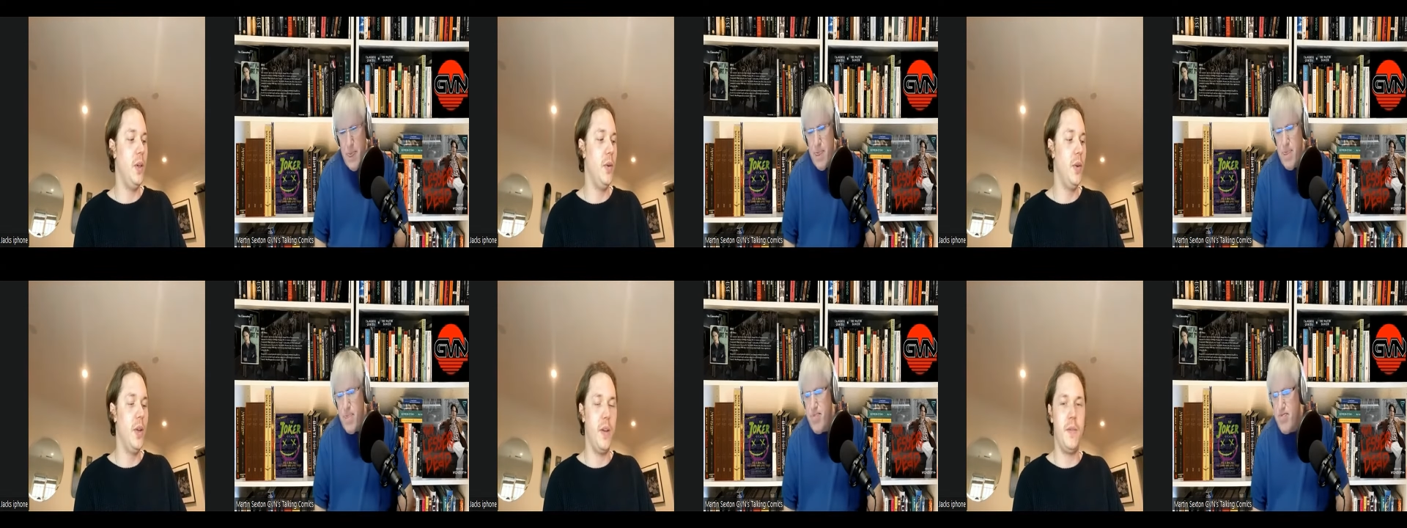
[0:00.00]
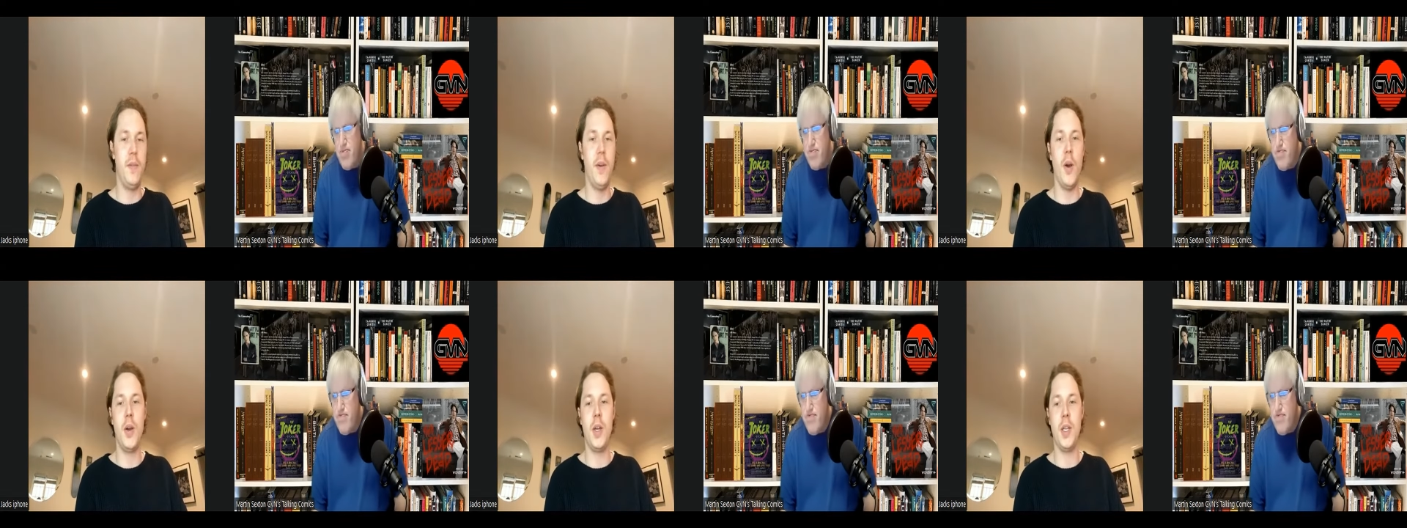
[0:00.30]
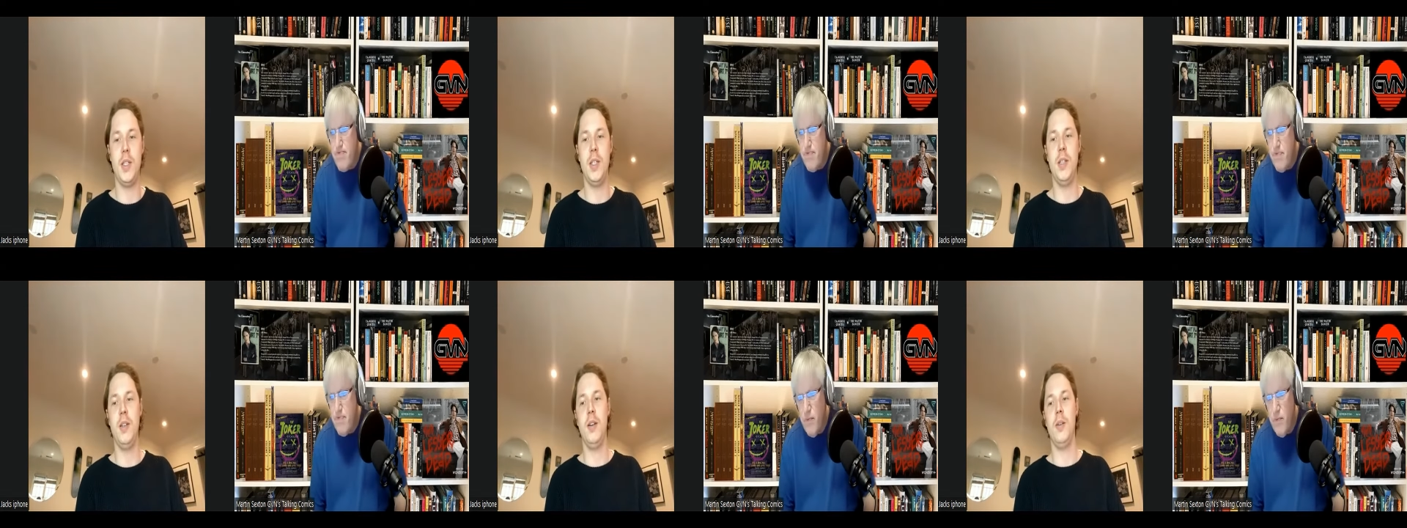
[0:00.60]
Speaker 1: when you really
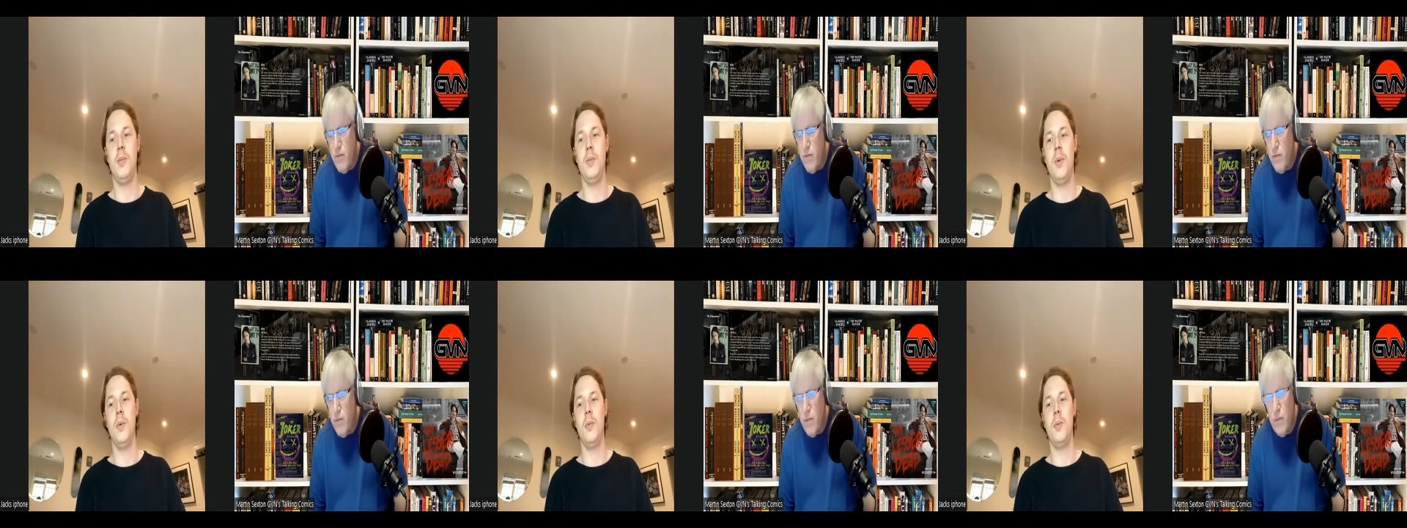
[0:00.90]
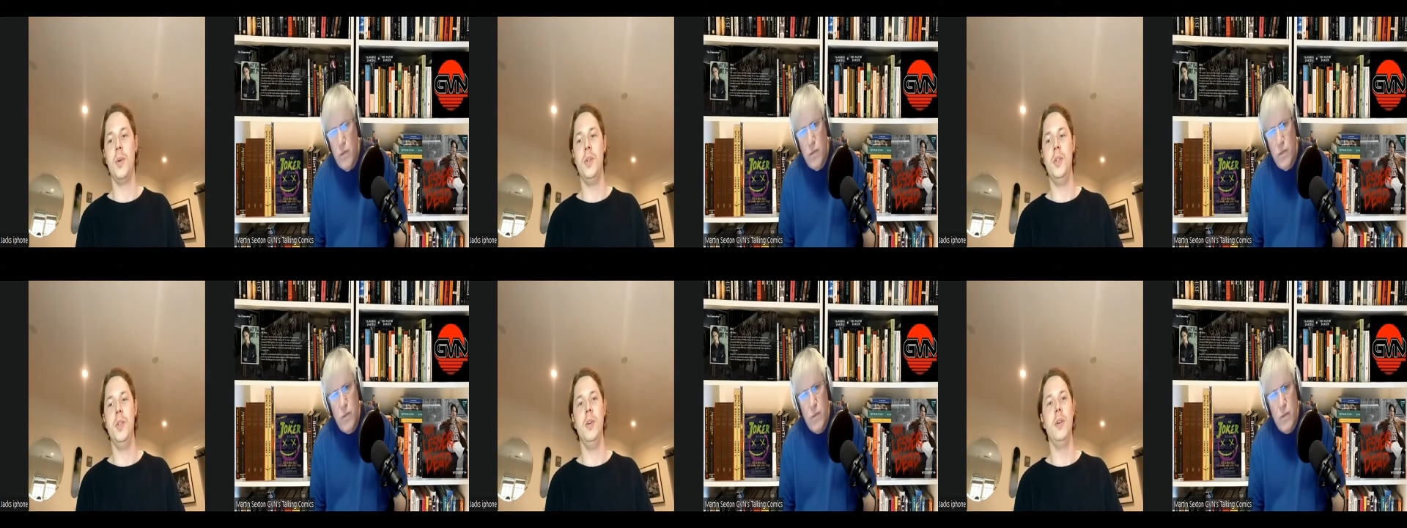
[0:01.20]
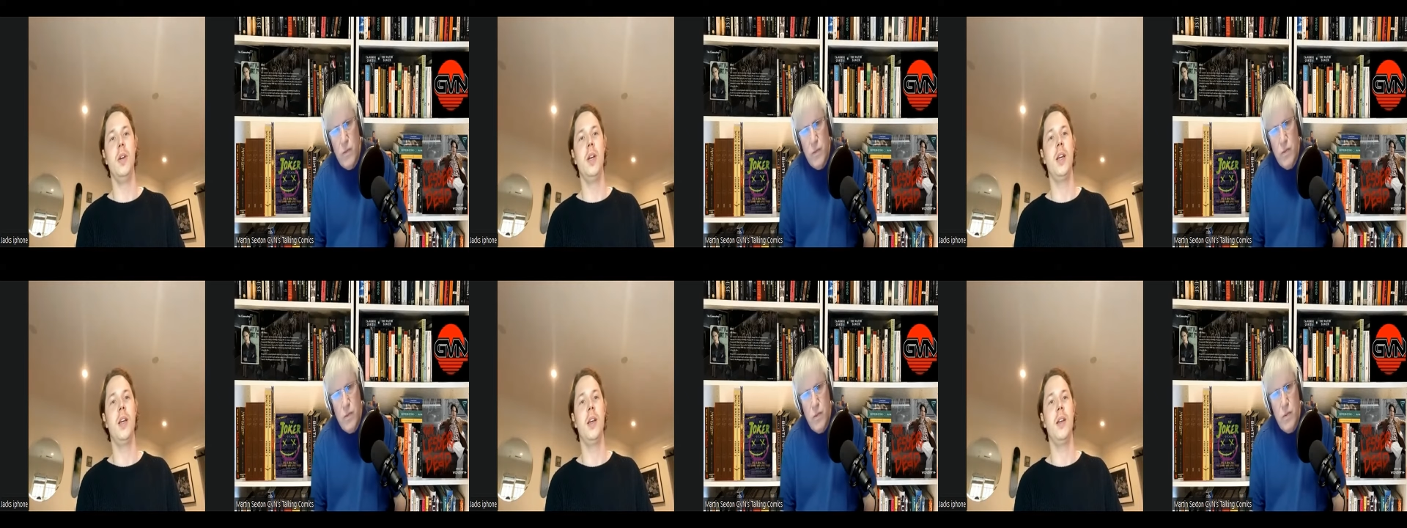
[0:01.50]
focus in on what we're
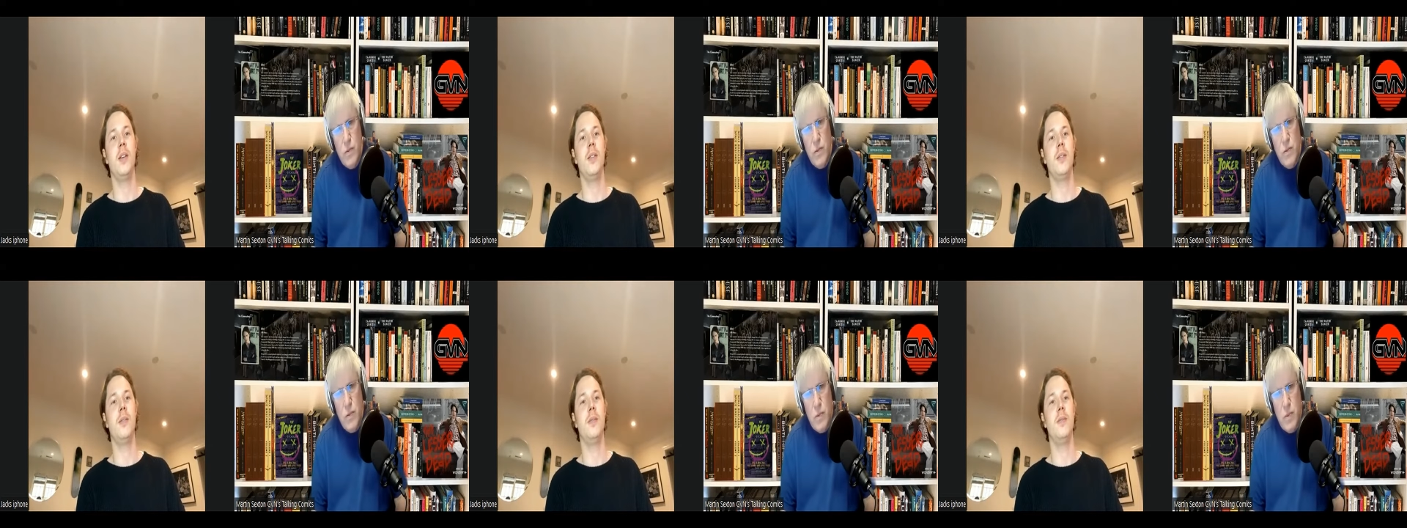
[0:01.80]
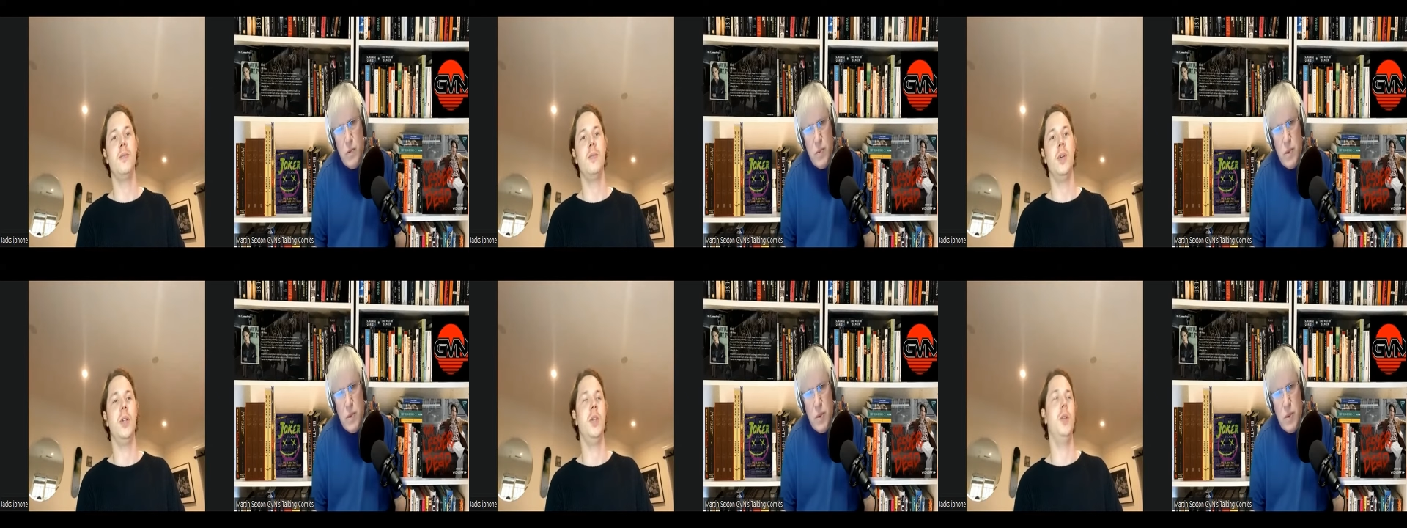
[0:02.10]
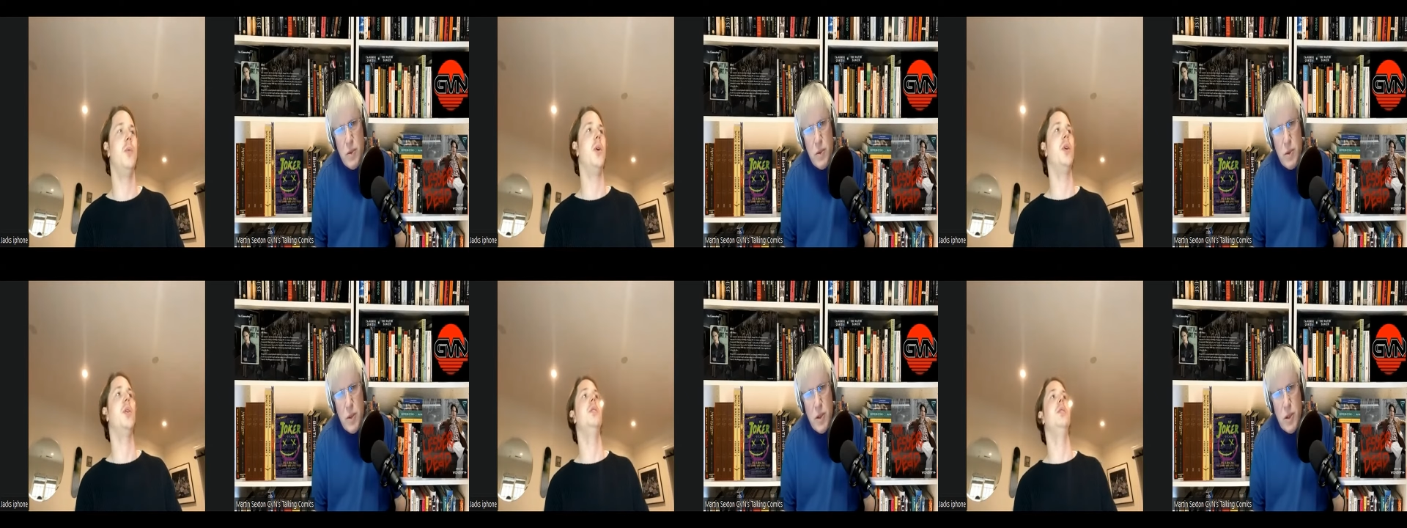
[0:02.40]
doing and
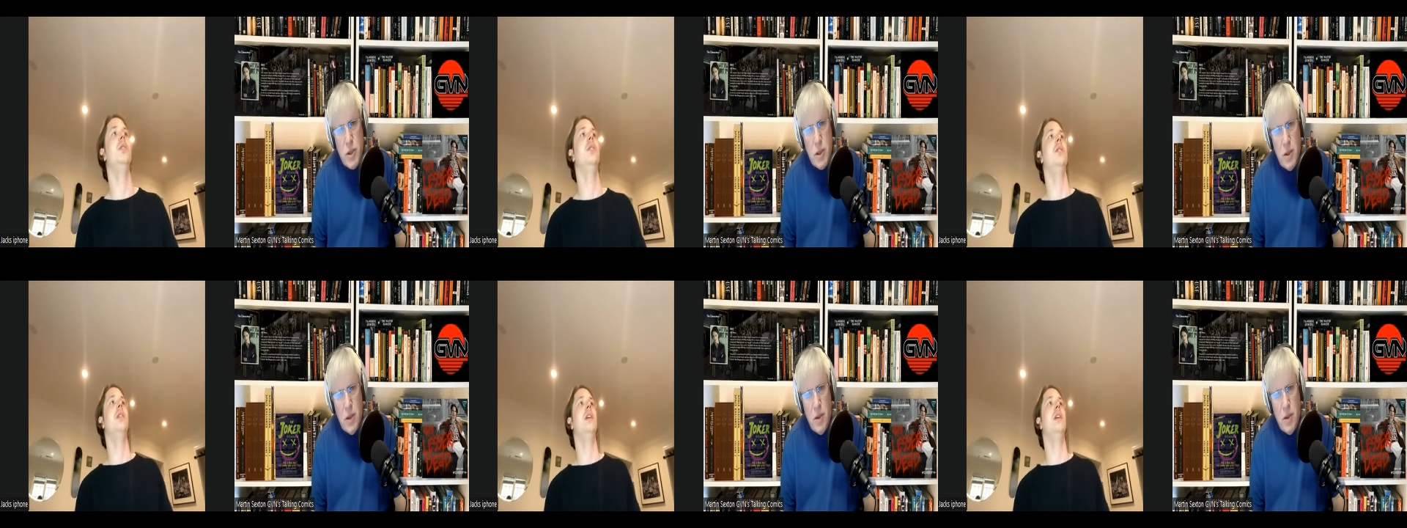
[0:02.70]
what what you're